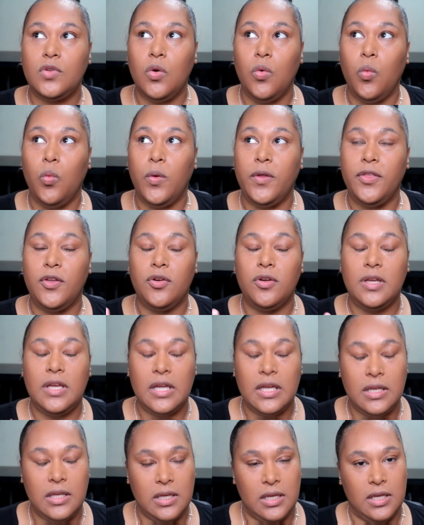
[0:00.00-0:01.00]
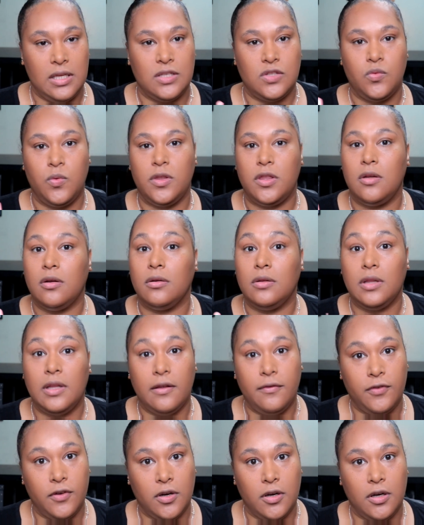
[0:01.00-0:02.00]
with your kidneys, with your
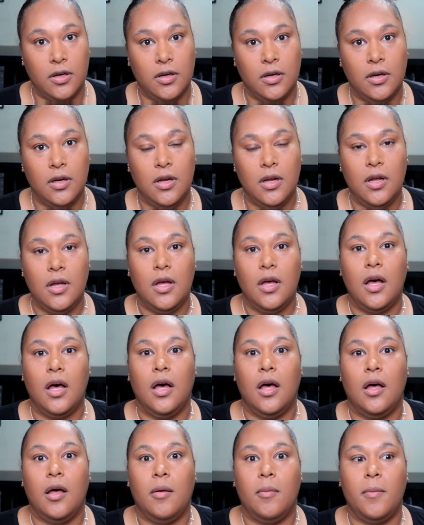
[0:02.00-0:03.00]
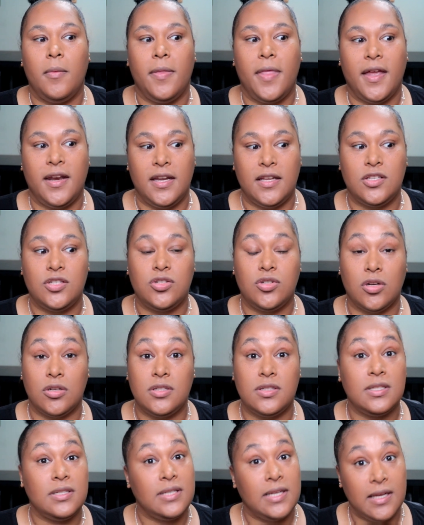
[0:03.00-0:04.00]
liver, that it
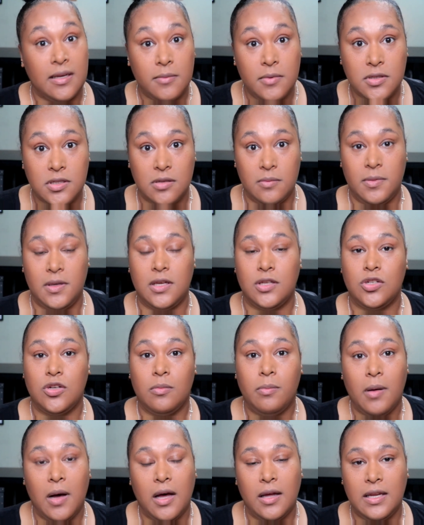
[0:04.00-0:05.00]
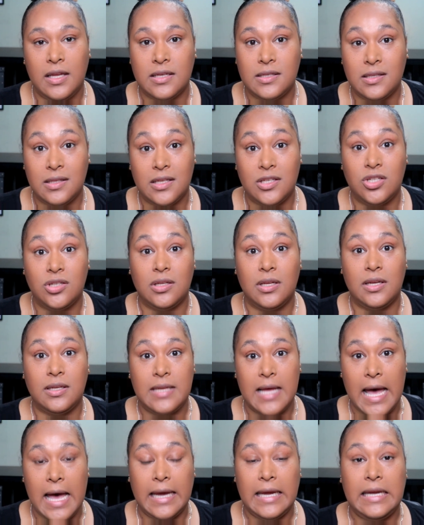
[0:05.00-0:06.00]
starts to damage it, because your body is literally
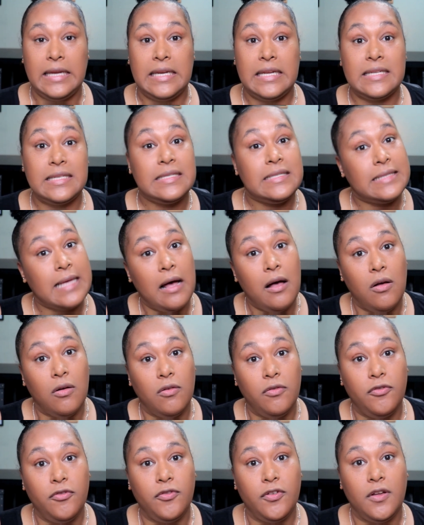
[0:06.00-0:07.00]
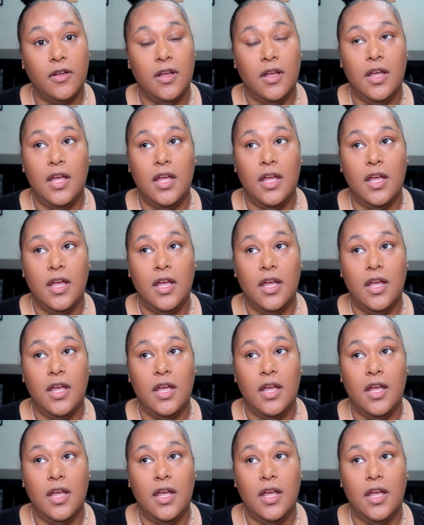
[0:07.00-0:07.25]
attacking itself.